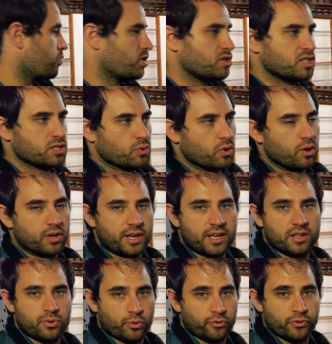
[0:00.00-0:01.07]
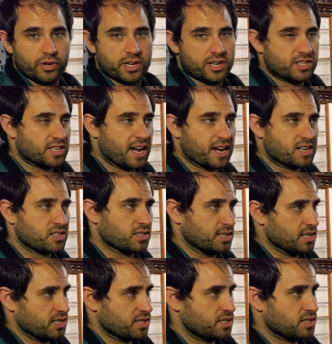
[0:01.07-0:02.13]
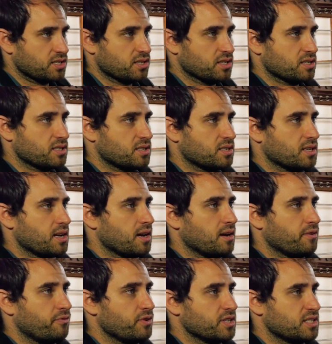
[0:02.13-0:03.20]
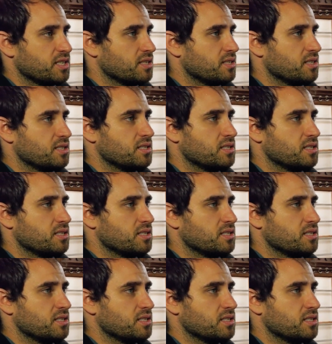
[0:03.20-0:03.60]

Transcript: scrolling through footage, actually. Just for instance, this